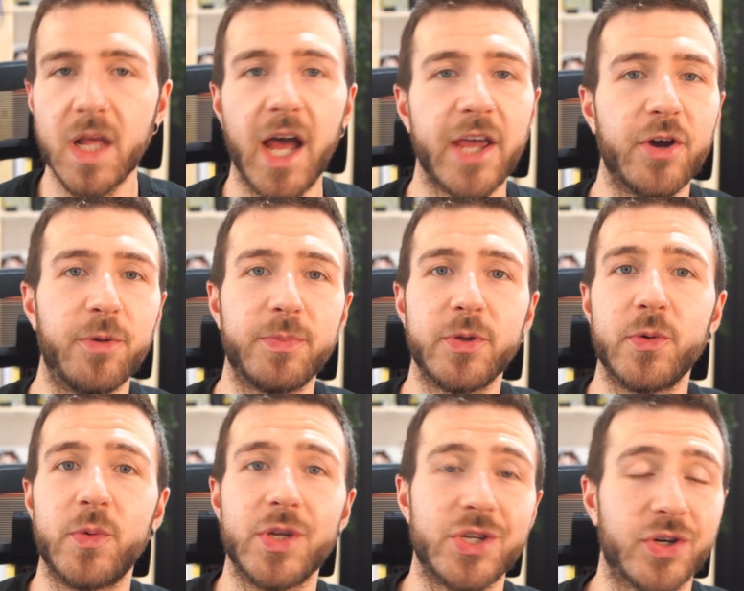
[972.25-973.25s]
I hope
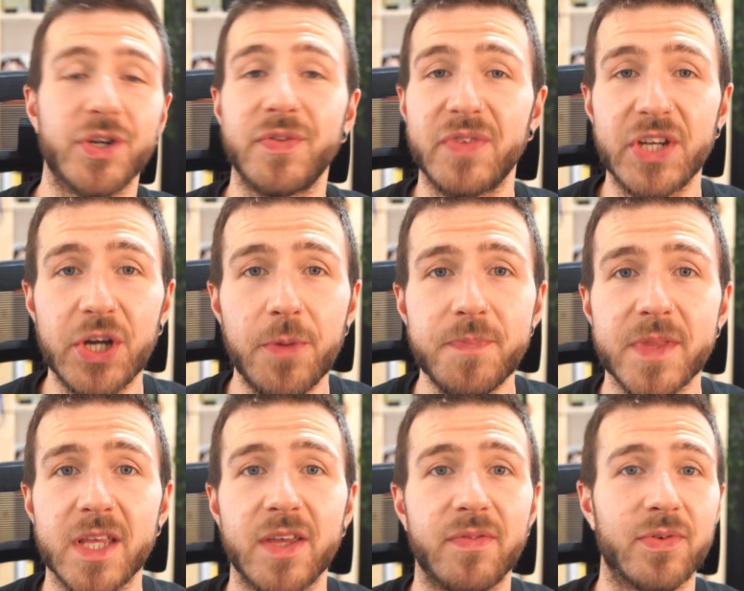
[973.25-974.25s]
you enjoyed the video.
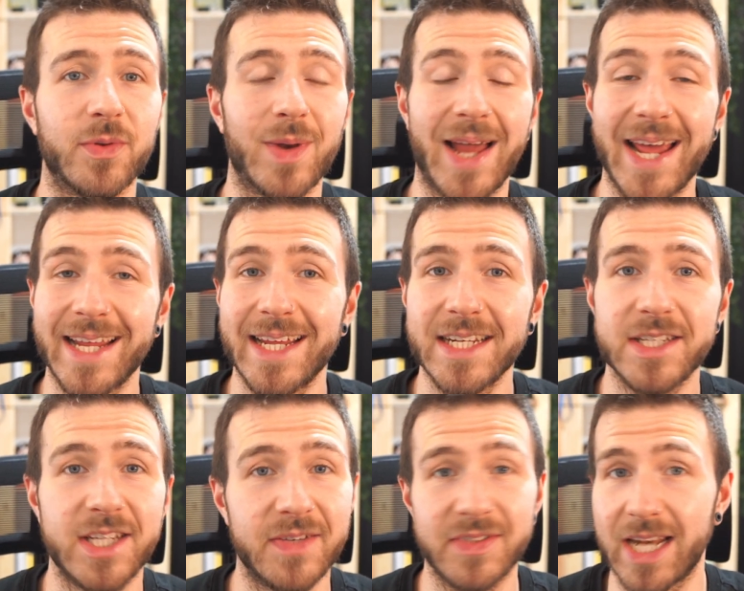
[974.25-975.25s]
If you like
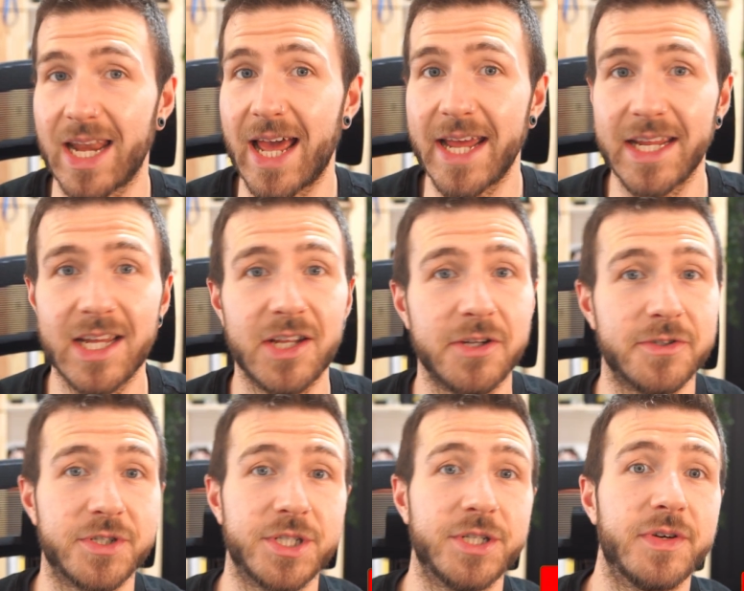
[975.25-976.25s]
it, give it a like.
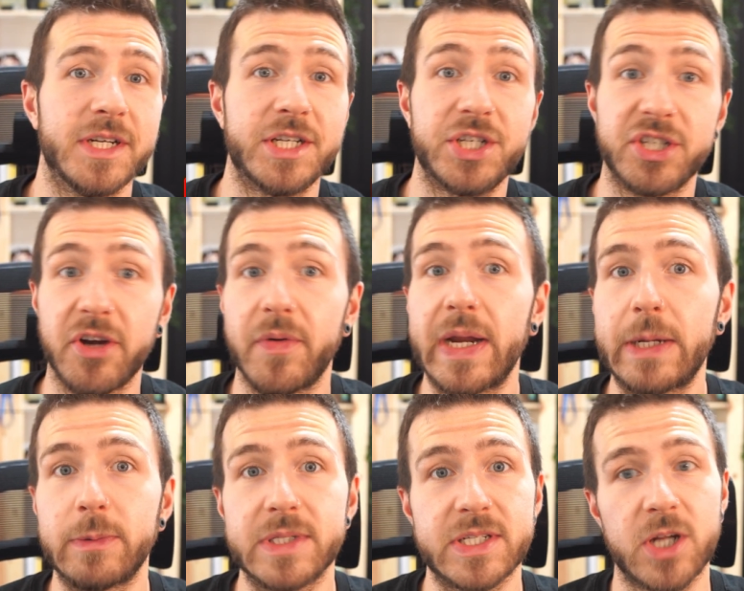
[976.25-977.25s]
Consider it sharing
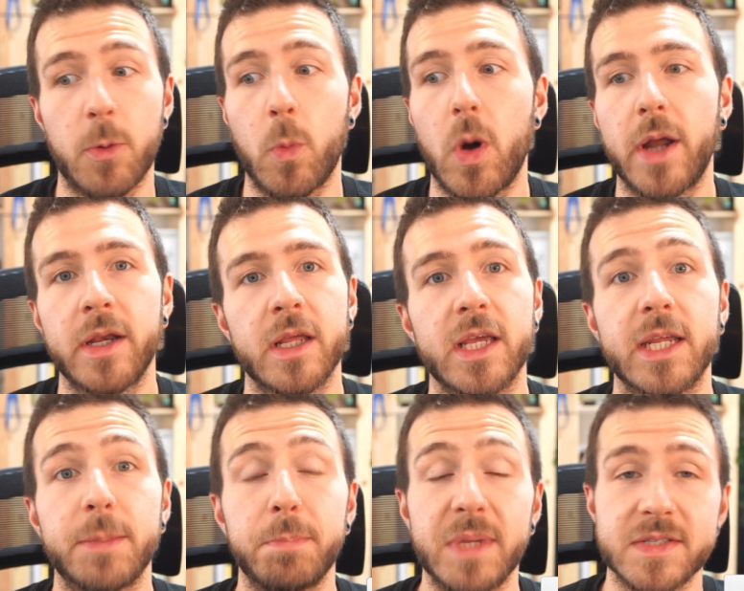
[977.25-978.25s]
with someone.
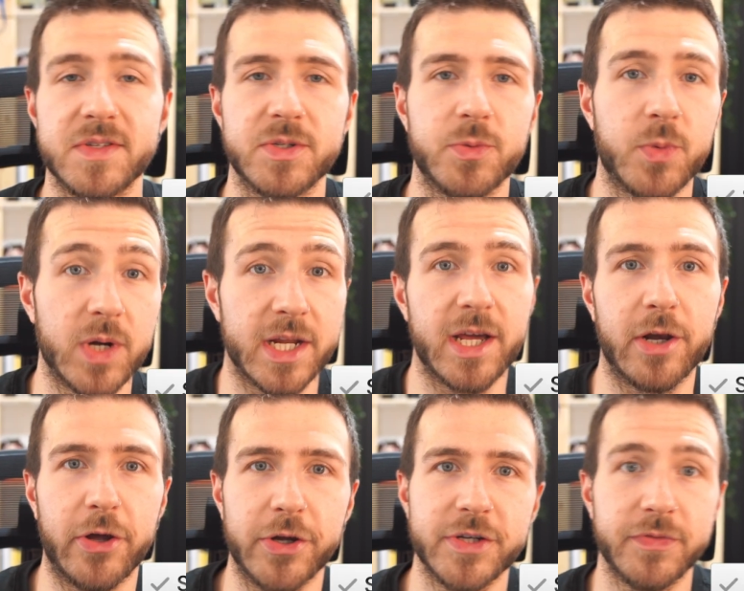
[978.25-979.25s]
It means really a
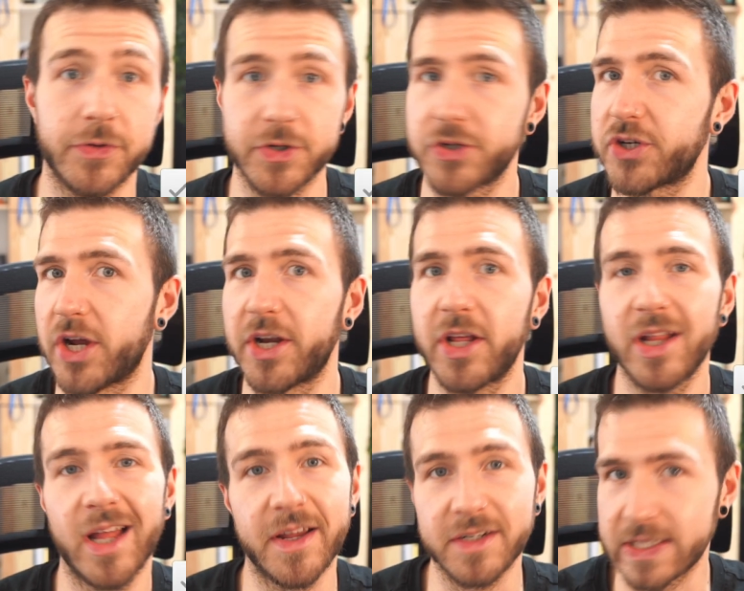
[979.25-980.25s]
lot for the
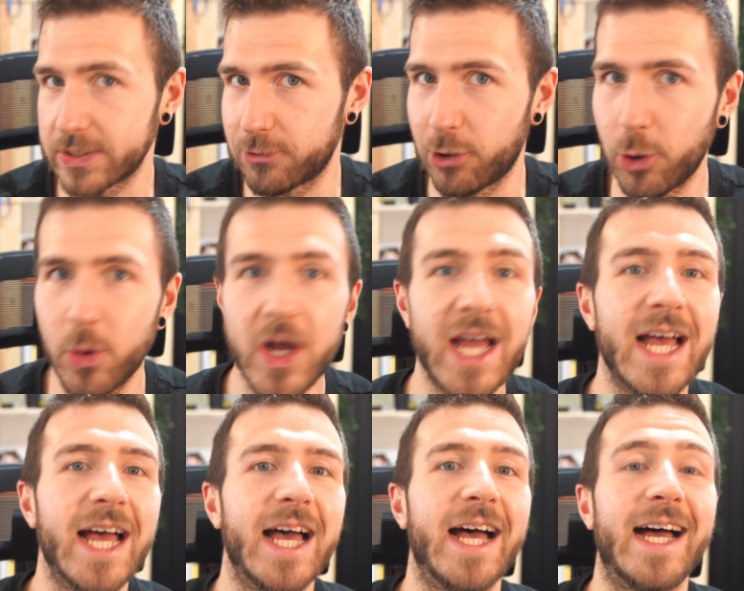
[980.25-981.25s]
channel and its growth.
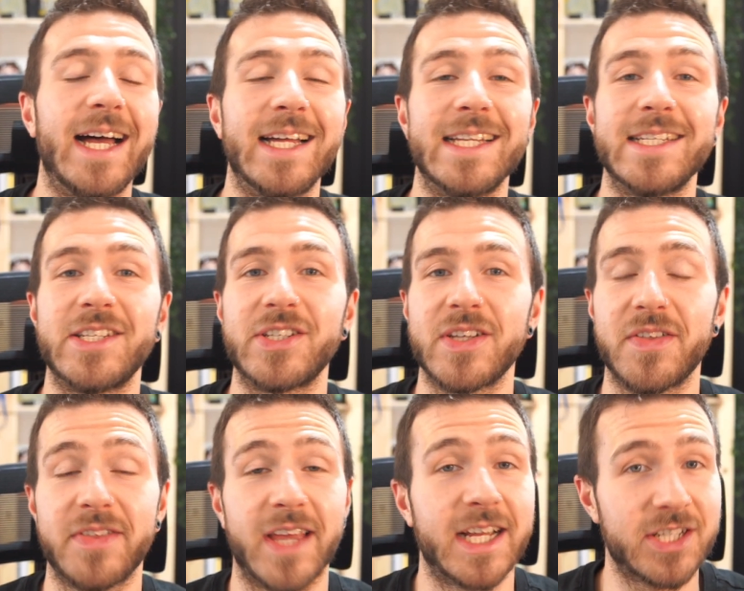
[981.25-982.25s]
And
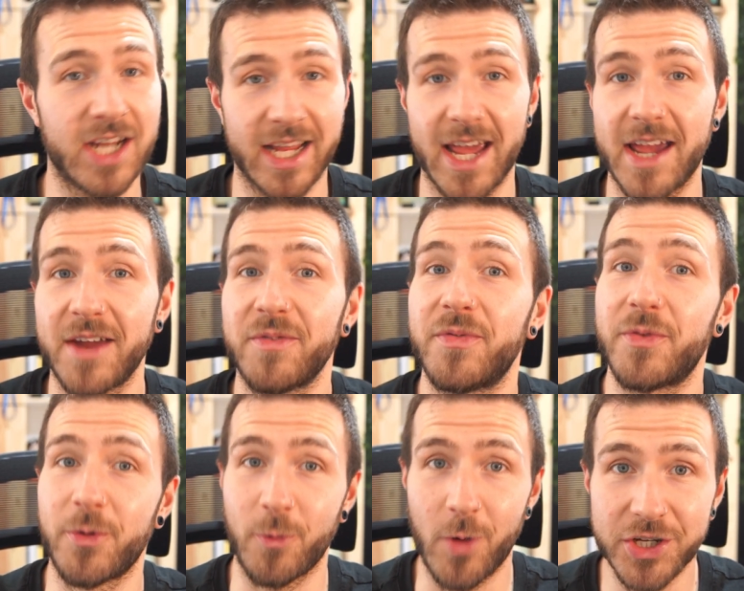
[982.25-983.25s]
thanks again
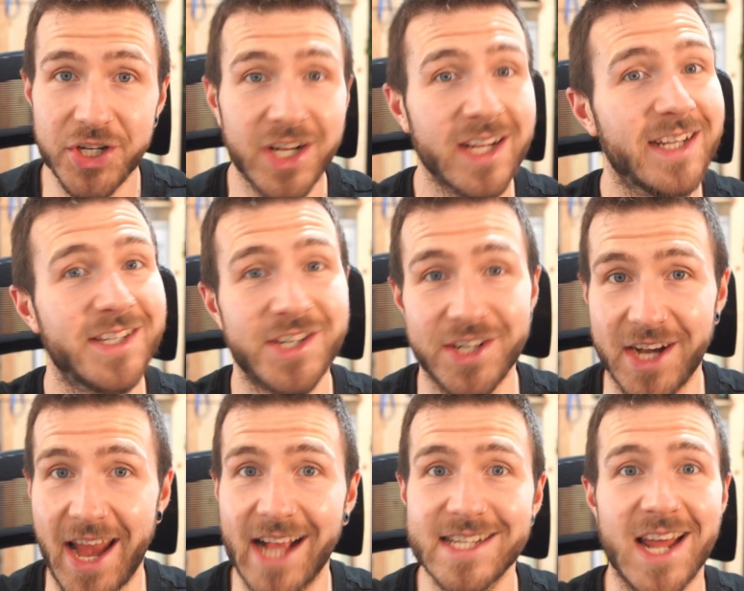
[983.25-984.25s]
for watching. Till the
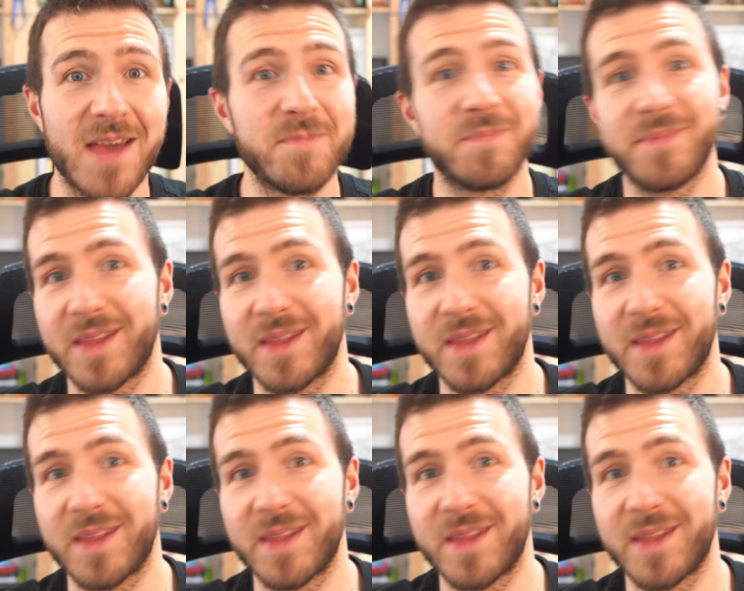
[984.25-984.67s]
next time.